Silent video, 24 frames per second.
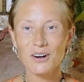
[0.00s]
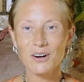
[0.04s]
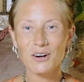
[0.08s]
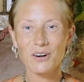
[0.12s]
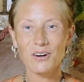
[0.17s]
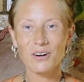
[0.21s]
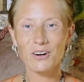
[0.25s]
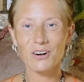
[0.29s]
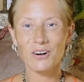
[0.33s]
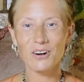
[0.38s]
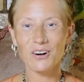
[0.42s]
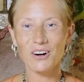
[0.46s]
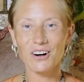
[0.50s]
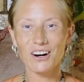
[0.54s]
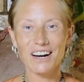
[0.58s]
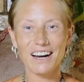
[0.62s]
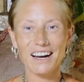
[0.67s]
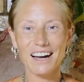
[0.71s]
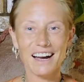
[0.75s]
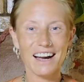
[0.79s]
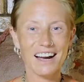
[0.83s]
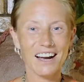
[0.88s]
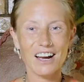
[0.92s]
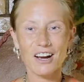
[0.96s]
or
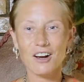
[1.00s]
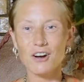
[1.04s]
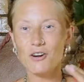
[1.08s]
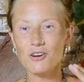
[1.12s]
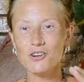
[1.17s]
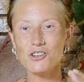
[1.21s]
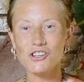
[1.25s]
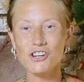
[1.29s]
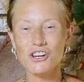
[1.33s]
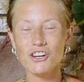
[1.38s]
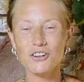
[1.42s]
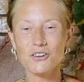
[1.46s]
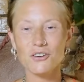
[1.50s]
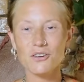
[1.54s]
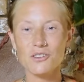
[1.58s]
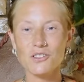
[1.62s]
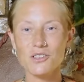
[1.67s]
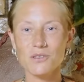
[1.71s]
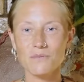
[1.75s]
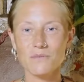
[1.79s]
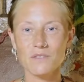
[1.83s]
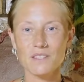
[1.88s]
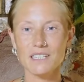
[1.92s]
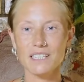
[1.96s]
a cushion or
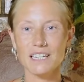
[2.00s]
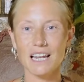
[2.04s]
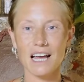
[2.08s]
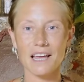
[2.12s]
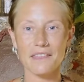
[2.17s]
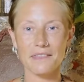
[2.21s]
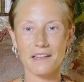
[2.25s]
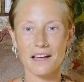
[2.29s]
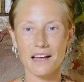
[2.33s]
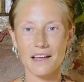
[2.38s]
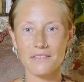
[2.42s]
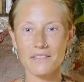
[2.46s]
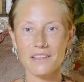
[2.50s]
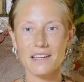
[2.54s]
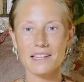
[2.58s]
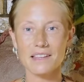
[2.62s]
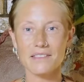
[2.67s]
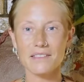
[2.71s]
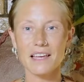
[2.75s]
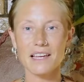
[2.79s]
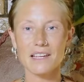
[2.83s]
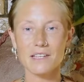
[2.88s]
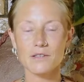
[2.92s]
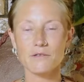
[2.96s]
something like that.
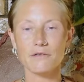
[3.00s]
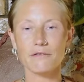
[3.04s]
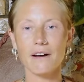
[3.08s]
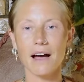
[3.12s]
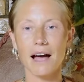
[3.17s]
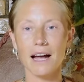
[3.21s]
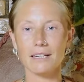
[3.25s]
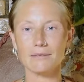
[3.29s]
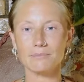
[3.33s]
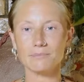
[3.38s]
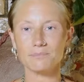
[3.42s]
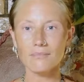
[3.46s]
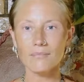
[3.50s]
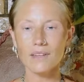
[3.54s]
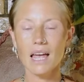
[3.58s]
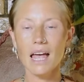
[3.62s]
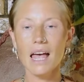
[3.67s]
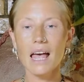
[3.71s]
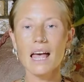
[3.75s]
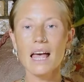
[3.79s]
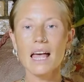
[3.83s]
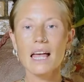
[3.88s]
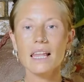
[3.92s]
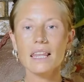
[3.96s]
That's fine.
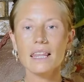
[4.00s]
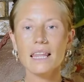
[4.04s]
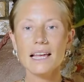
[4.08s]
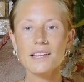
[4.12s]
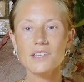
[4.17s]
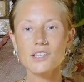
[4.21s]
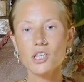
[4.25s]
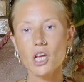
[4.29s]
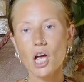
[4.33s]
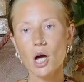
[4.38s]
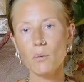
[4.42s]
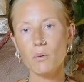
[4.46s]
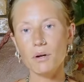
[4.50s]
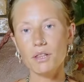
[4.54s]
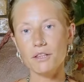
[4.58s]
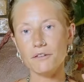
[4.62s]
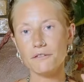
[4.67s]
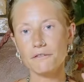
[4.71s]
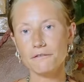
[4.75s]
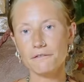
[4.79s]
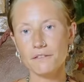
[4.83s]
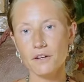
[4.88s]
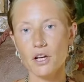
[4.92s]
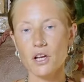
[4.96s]
Let's go with the
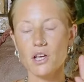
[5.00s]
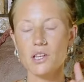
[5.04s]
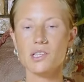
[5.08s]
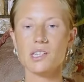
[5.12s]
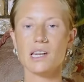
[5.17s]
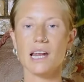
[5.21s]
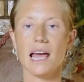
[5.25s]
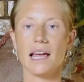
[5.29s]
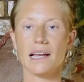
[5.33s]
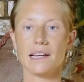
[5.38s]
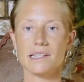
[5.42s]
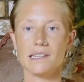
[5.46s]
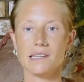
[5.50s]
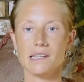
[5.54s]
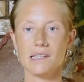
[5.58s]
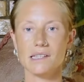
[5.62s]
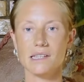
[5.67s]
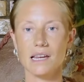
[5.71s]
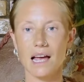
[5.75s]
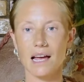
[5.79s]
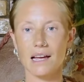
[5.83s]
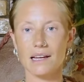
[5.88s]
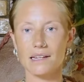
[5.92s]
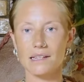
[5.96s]
first
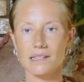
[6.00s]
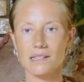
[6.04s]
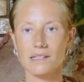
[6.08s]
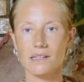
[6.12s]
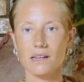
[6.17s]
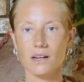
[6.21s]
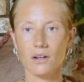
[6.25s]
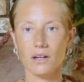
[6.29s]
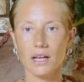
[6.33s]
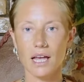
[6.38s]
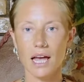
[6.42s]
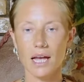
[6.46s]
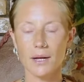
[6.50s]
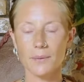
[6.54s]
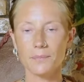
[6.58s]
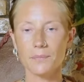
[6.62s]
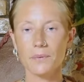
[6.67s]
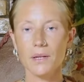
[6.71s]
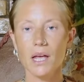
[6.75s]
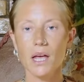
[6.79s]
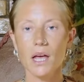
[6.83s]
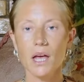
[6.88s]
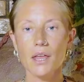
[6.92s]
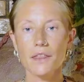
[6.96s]
exercise, okay?
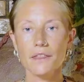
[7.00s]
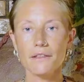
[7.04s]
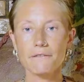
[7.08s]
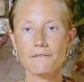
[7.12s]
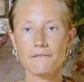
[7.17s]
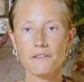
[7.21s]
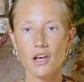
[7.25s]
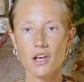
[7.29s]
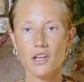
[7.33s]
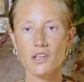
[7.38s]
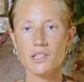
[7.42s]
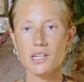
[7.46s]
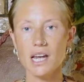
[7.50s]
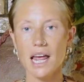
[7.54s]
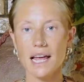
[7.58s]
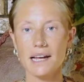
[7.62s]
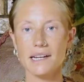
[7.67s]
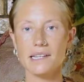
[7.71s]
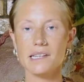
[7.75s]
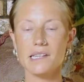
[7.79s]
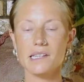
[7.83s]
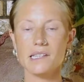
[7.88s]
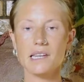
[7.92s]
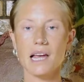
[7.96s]
The first
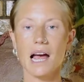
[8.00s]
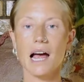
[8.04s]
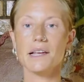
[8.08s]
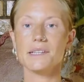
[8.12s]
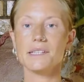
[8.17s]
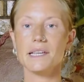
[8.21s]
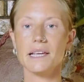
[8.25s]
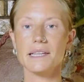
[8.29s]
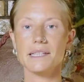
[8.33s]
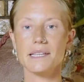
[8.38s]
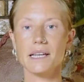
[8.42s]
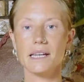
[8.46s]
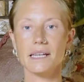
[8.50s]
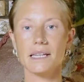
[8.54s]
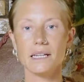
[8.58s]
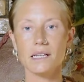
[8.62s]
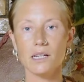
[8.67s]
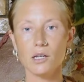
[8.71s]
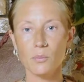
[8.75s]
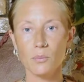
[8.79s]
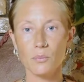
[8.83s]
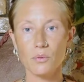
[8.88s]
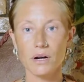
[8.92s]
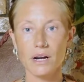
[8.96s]
exercise is a
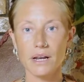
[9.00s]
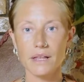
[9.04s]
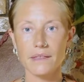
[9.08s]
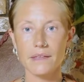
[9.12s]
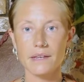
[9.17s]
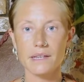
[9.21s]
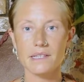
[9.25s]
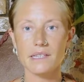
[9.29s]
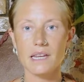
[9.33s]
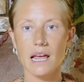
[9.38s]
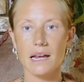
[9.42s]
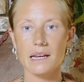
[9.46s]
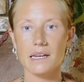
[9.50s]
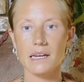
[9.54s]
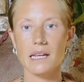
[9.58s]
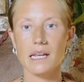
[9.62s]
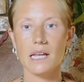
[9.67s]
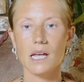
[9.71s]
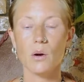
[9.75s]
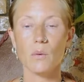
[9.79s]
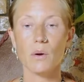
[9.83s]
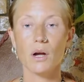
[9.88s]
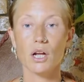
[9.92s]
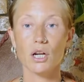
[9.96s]
little breathing
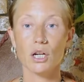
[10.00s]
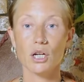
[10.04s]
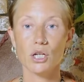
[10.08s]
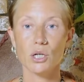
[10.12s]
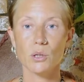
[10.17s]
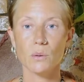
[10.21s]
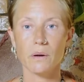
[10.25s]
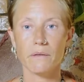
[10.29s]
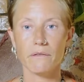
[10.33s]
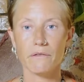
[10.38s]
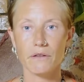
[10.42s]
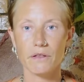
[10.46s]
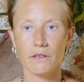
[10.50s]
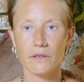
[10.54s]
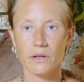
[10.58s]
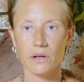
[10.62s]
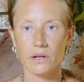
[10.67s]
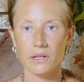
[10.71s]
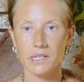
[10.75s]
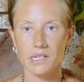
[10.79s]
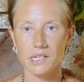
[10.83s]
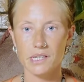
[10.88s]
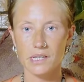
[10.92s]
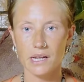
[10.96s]
technique. We're going to do it for
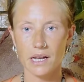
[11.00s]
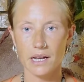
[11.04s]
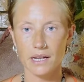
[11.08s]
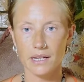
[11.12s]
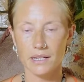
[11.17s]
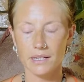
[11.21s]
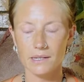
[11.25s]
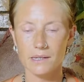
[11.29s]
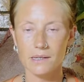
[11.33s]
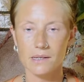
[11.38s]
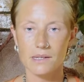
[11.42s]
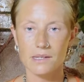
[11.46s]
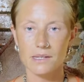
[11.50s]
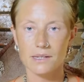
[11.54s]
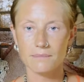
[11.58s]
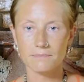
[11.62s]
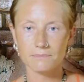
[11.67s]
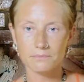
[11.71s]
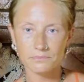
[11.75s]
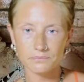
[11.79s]
30 seconds.